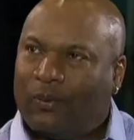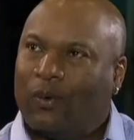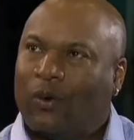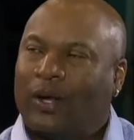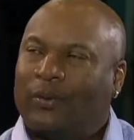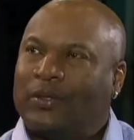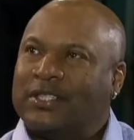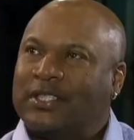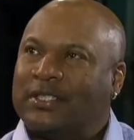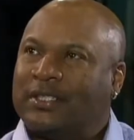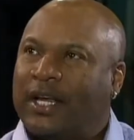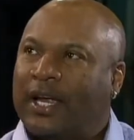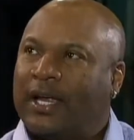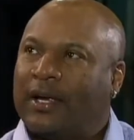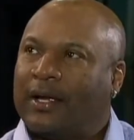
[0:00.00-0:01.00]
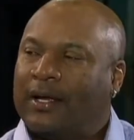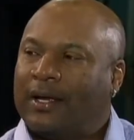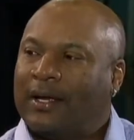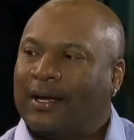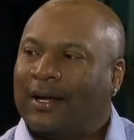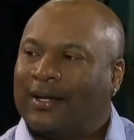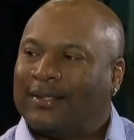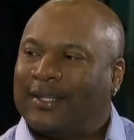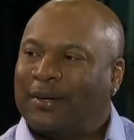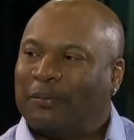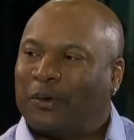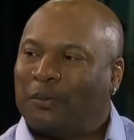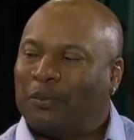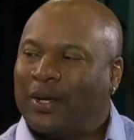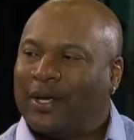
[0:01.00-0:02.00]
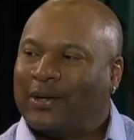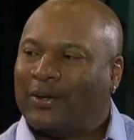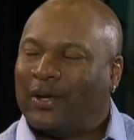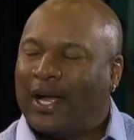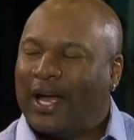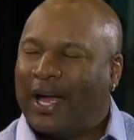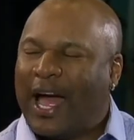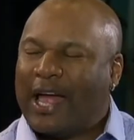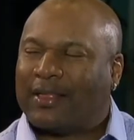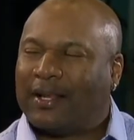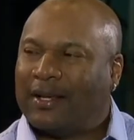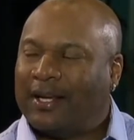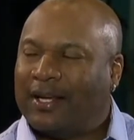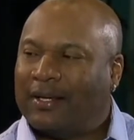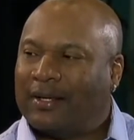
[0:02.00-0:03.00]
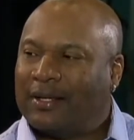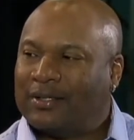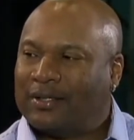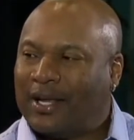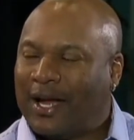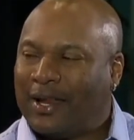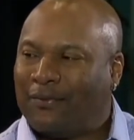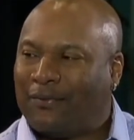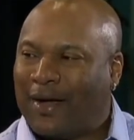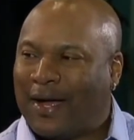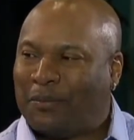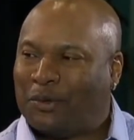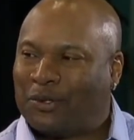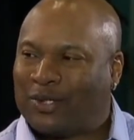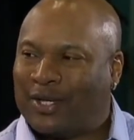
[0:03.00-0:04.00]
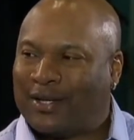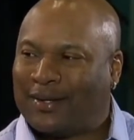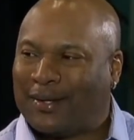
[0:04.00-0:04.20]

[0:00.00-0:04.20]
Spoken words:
What was it saying? A temperamental athlete is 95%